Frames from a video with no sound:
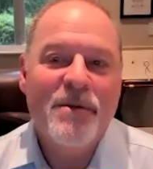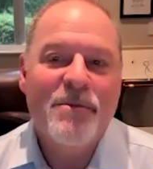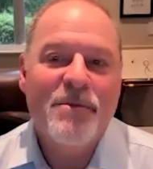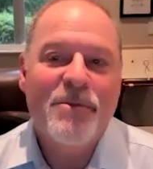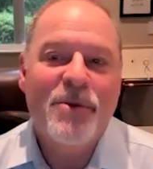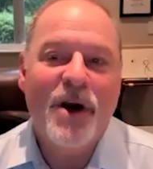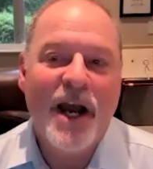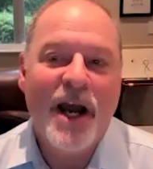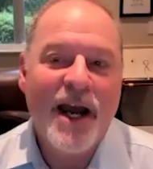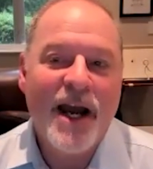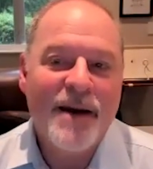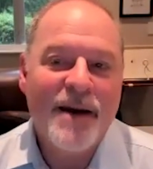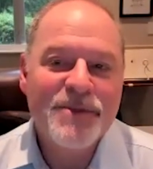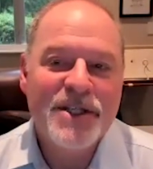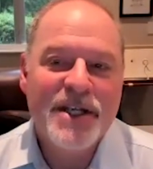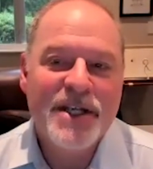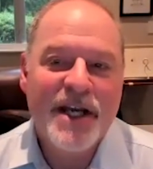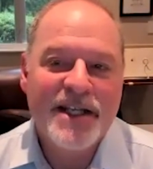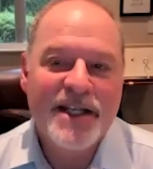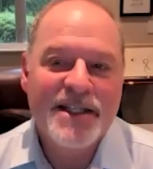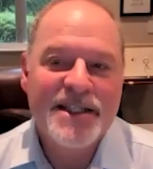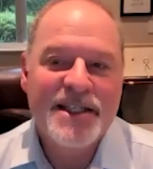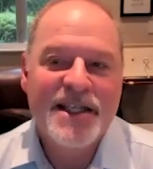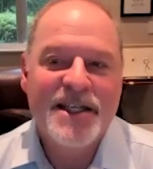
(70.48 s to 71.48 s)
perhaps
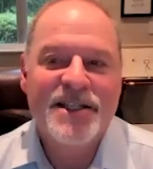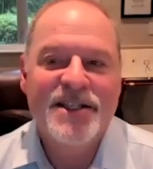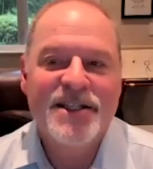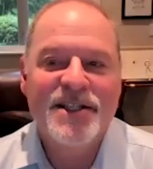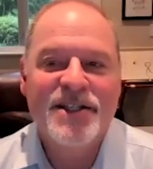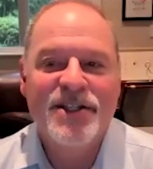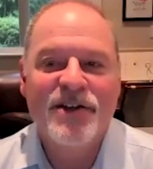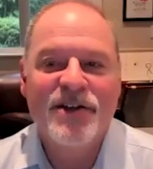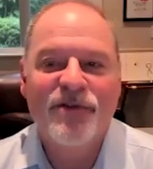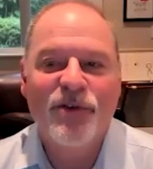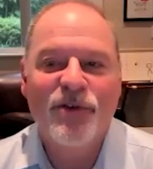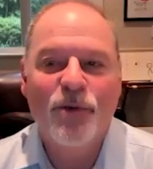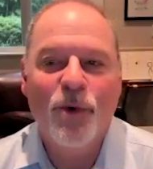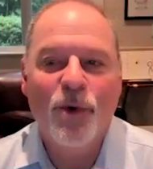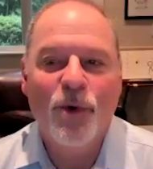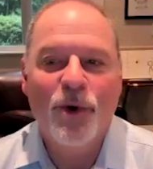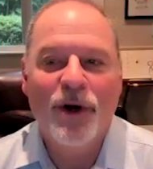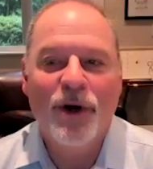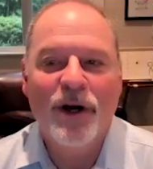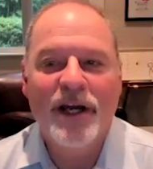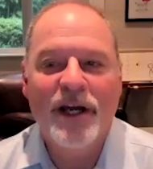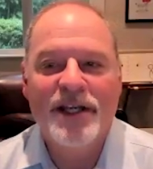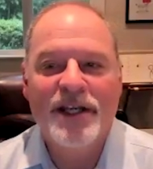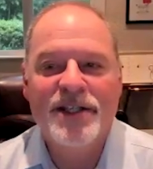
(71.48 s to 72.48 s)
not since the Civil
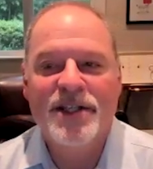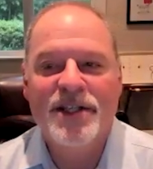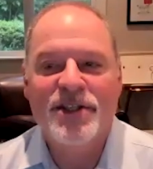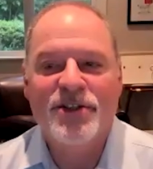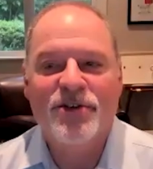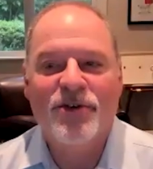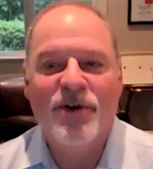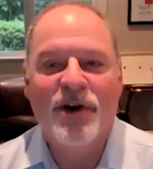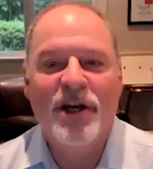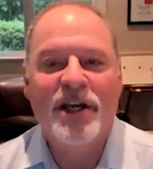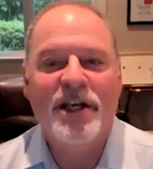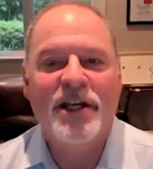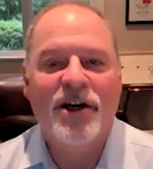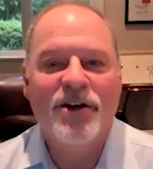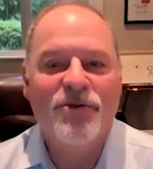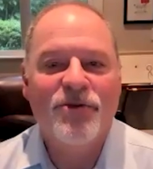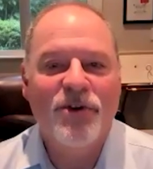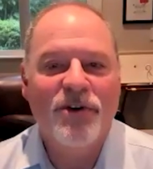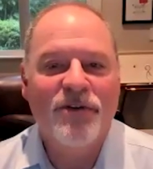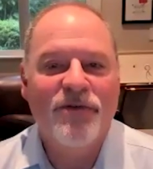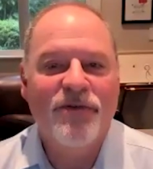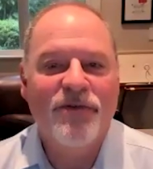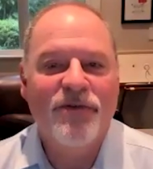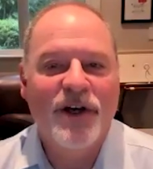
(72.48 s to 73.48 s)
War has this great
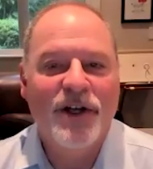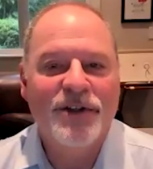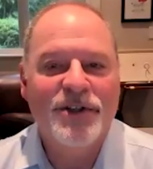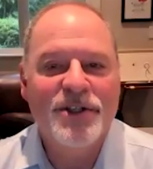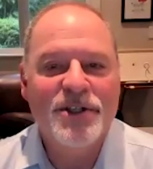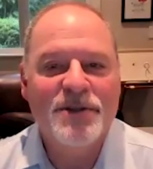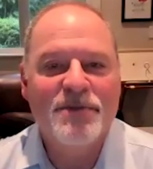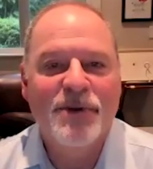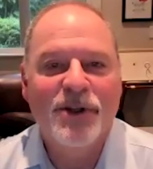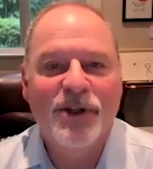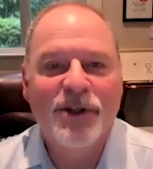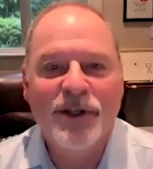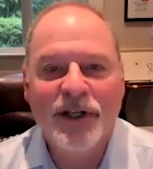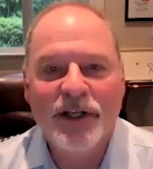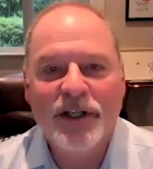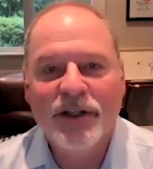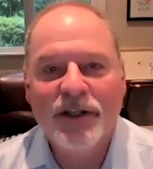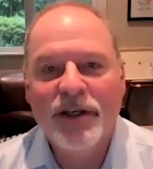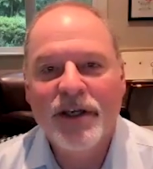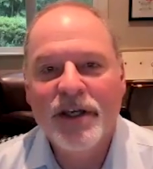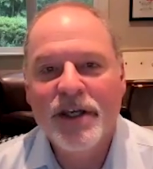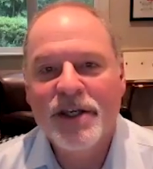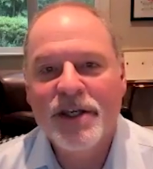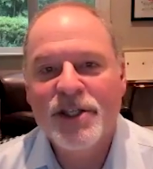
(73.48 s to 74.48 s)
country felt as
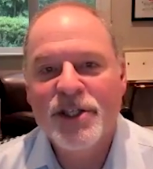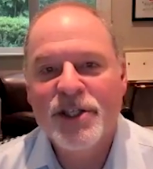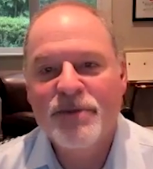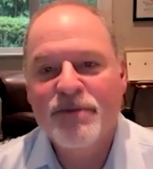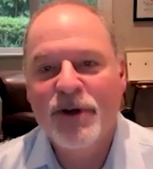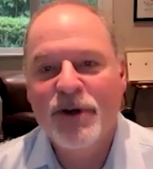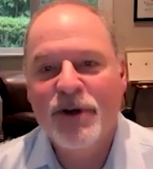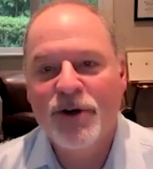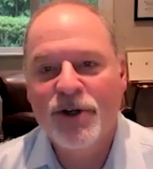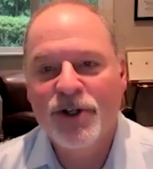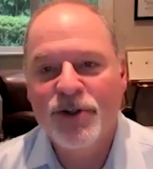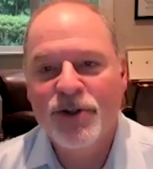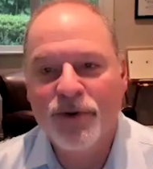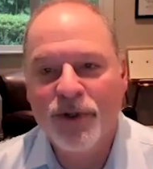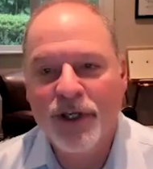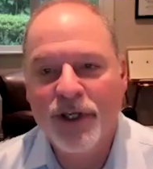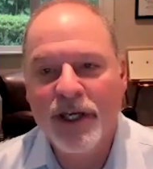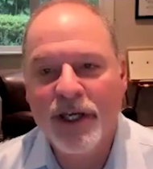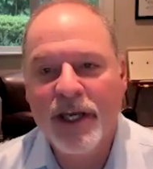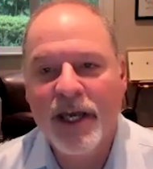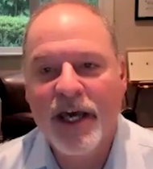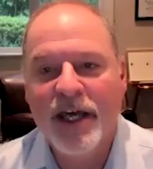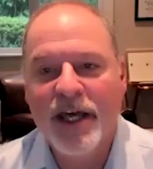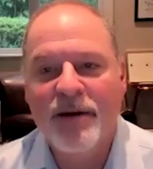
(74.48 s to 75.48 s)
politically,
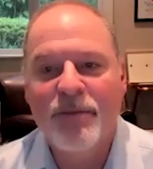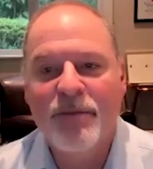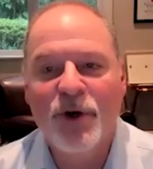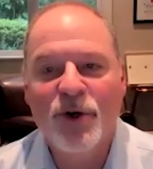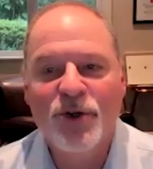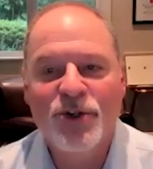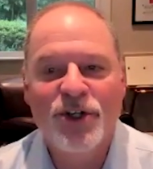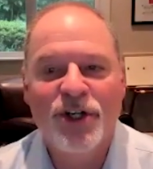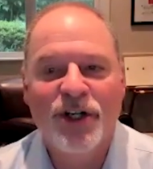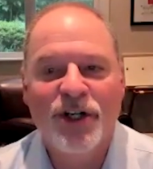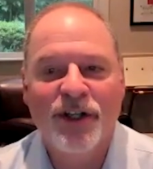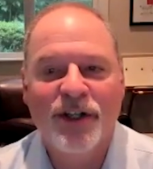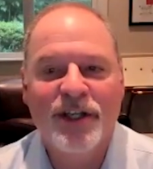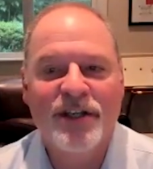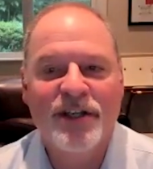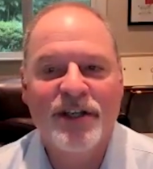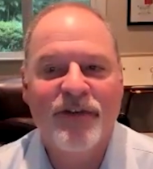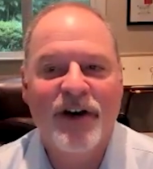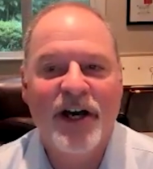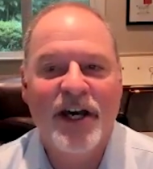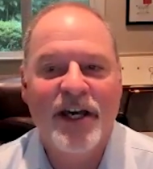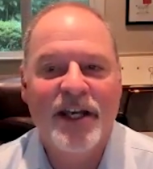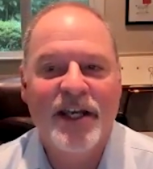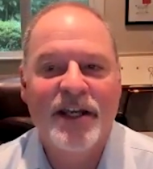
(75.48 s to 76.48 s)
spiritually, and emotionally
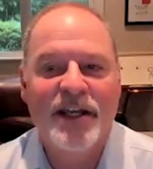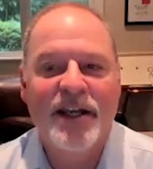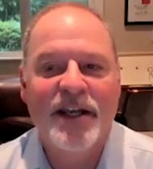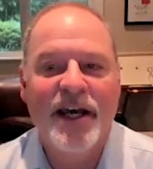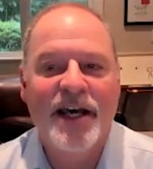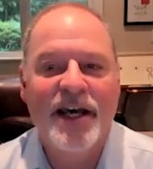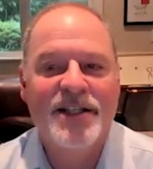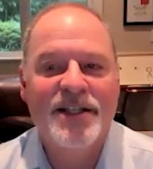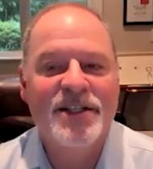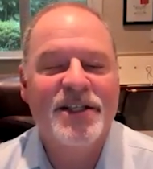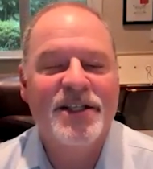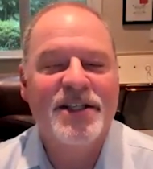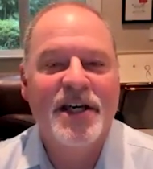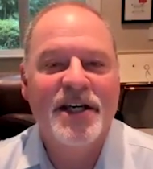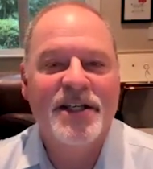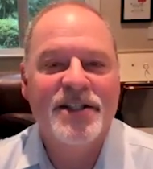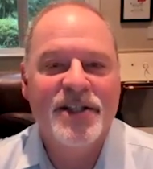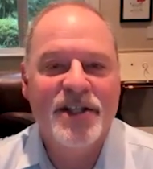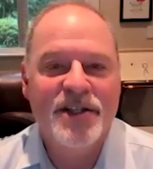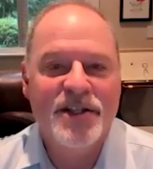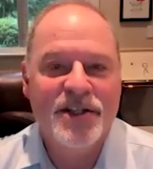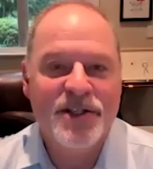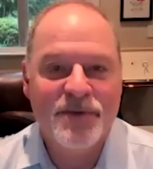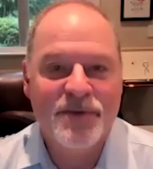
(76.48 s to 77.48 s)
divided as it
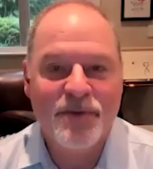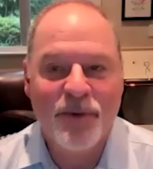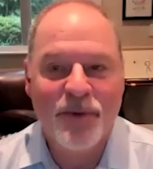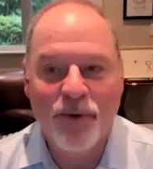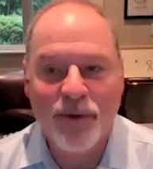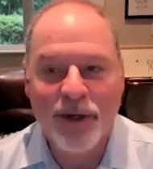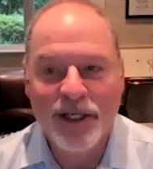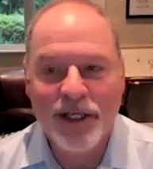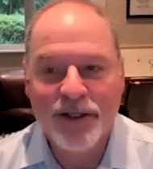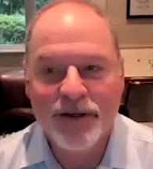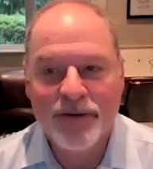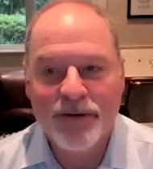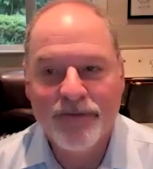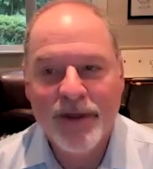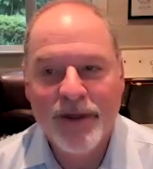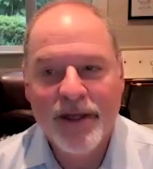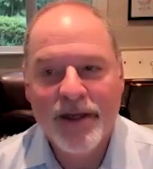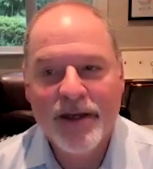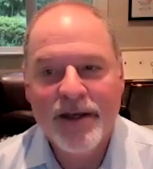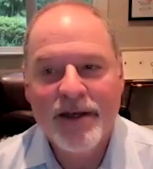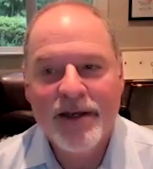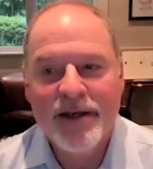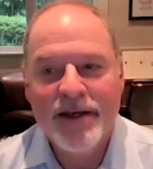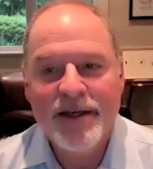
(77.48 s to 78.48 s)
does at this moment.
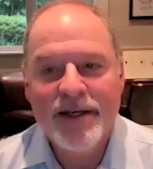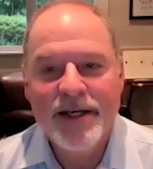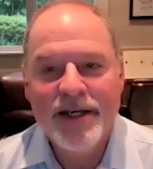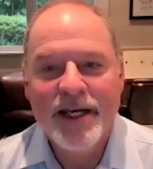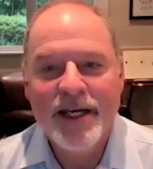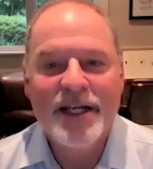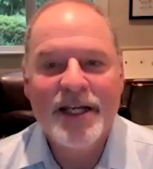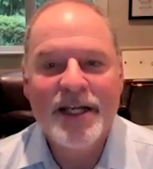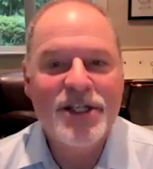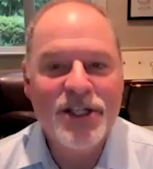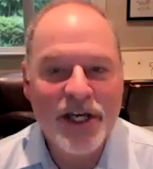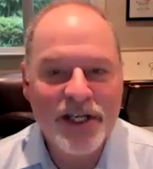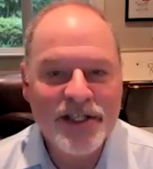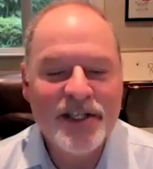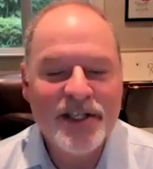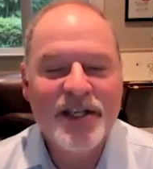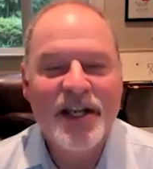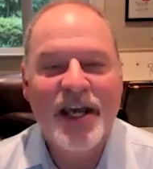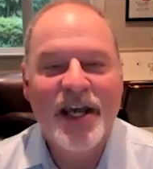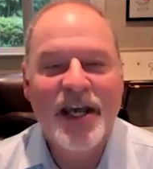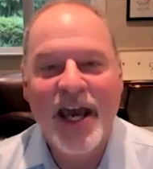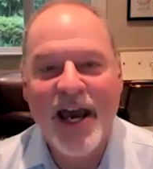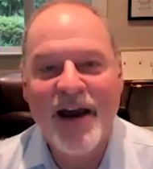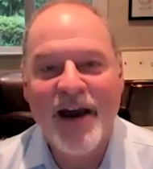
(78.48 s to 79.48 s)
It
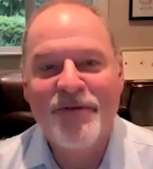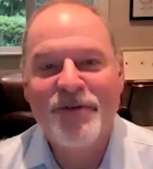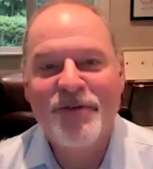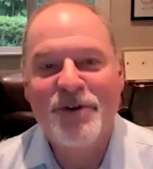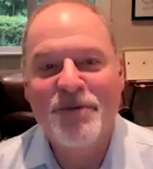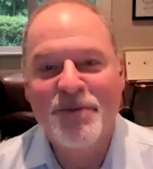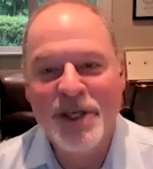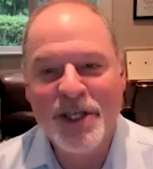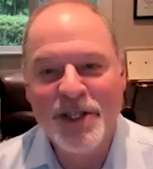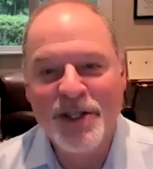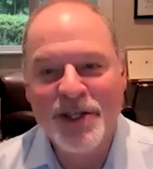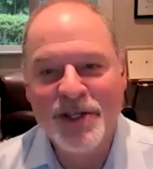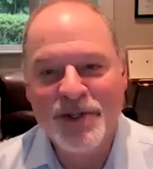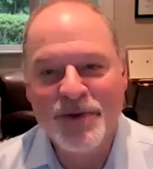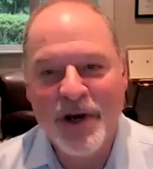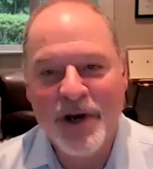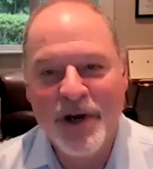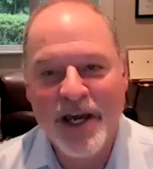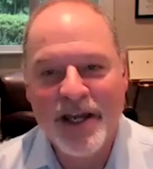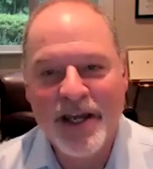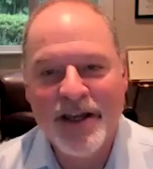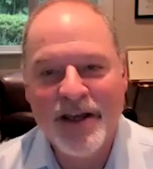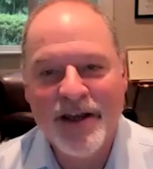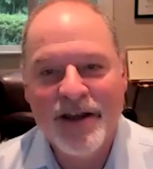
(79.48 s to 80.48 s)
doesn't have to be this
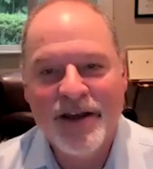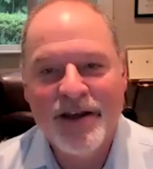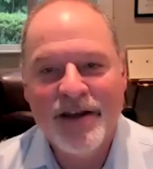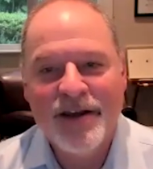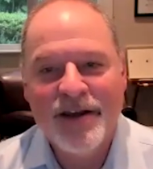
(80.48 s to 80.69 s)
way.